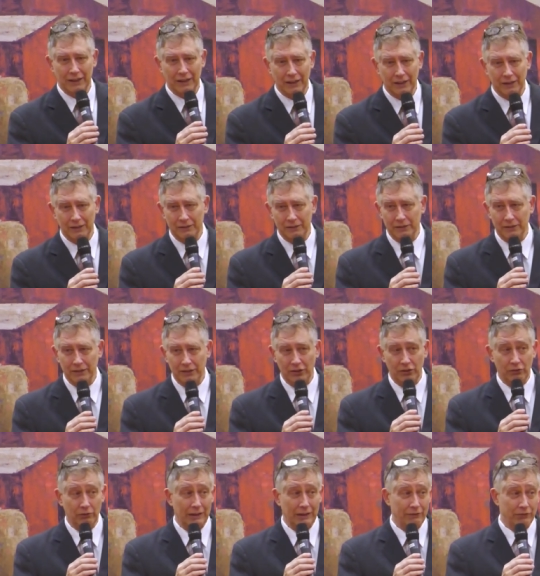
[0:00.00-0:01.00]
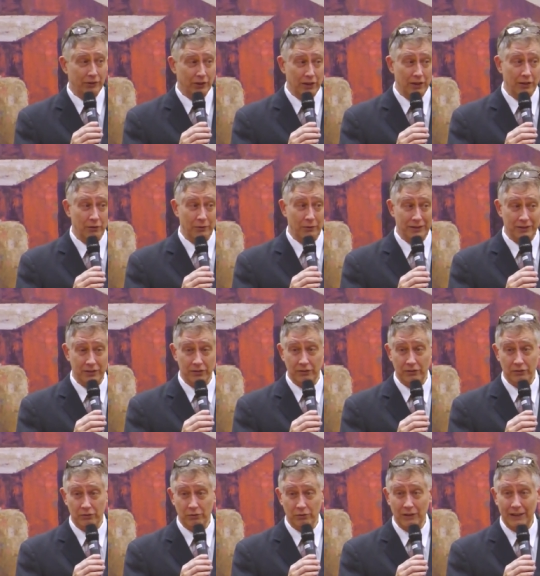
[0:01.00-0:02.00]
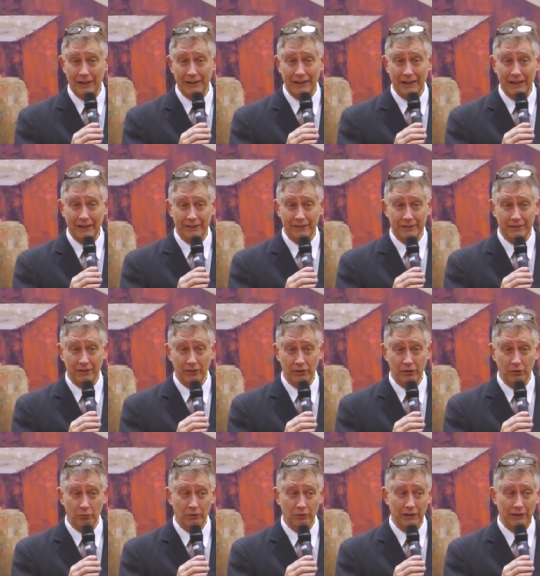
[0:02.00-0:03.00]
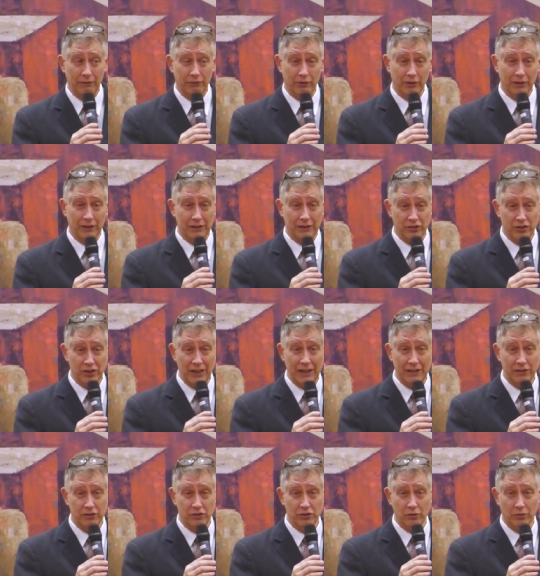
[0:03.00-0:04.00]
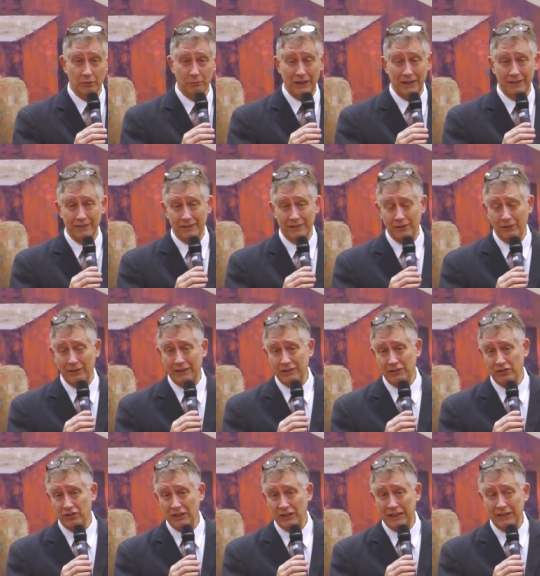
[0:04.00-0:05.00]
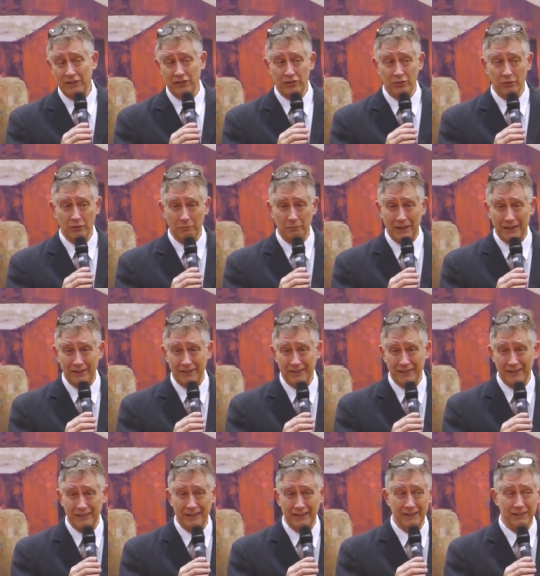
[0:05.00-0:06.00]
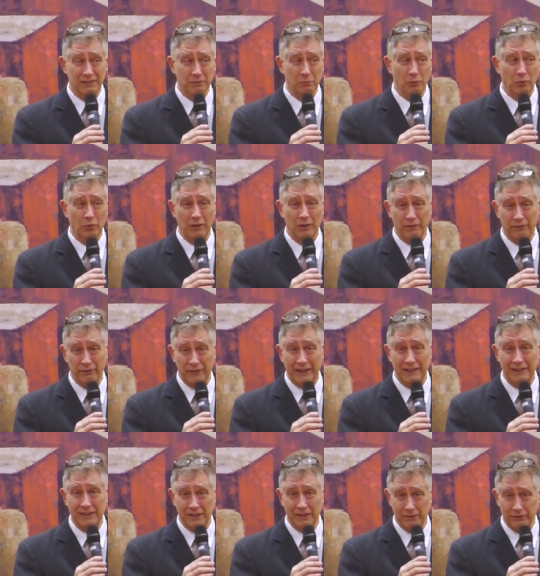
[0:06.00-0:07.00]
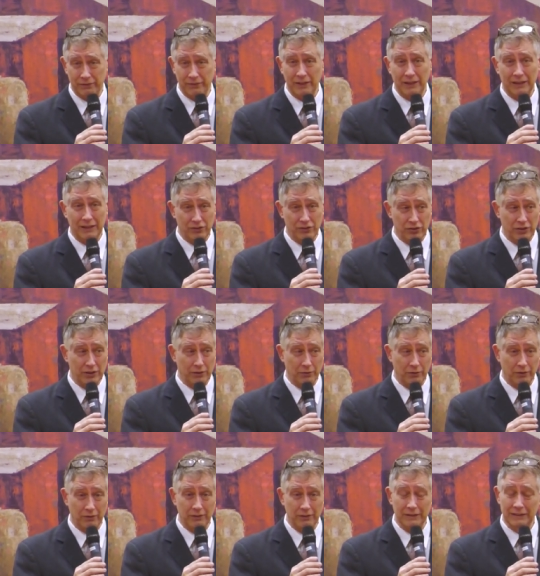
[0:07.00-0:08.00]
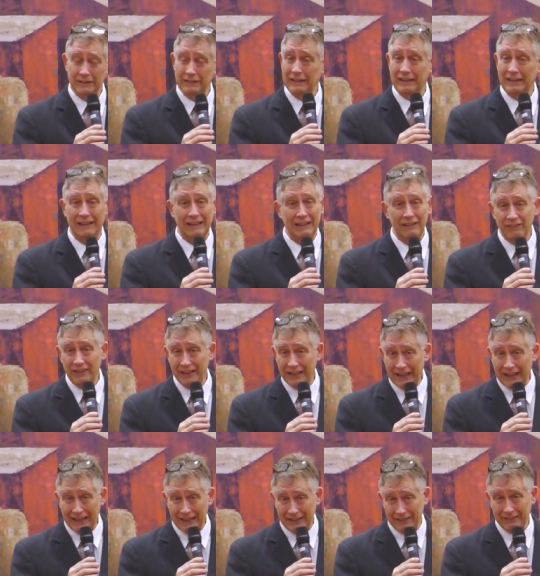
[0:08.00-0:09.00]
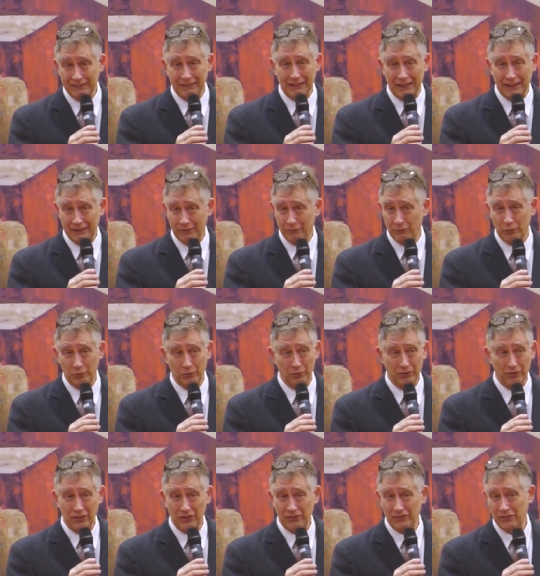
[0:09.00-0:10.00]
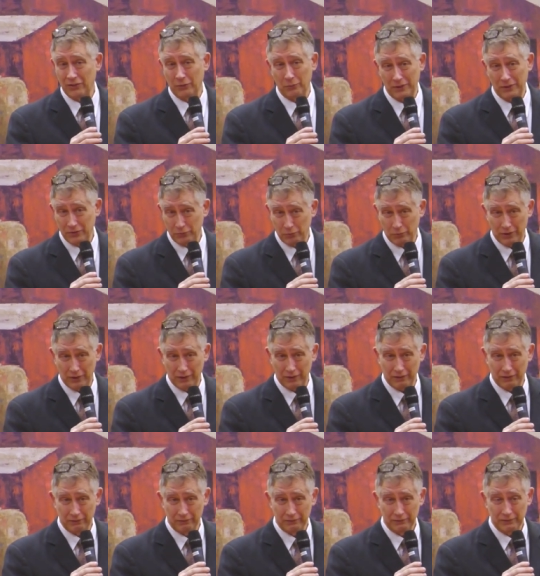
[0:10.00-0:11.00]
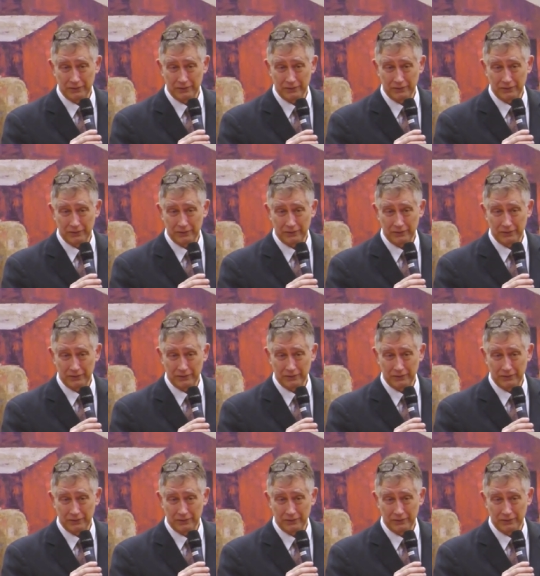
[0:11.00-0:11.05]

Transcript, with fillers: Uh, you never know until you try that. So you, if you're going to change to a medicine, you have to change to a medicine that's more effective in general. And even that kind of rule doesn't always work.